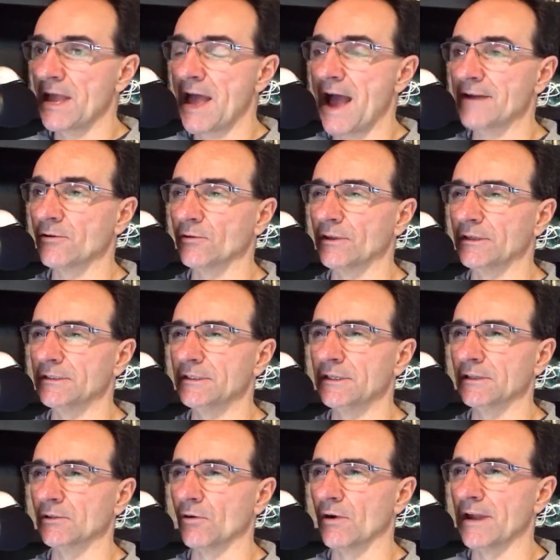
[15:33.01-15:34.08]
I know that
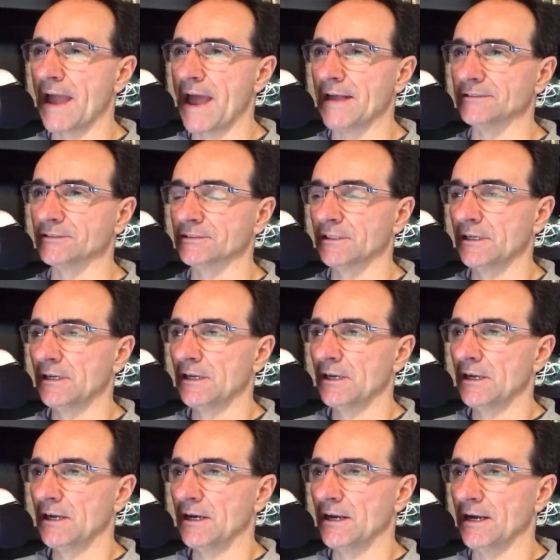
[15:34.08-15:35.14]
Illinois has
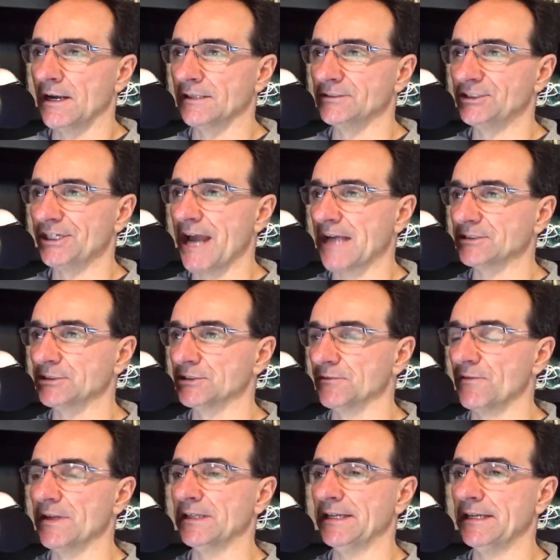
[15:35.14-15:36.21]

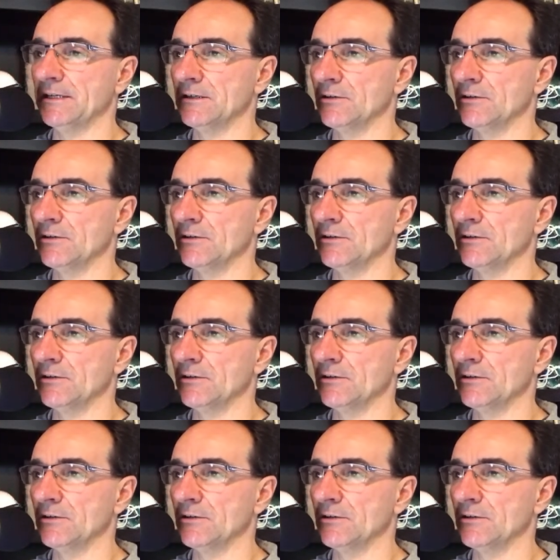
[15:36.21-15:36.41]
Giashvili,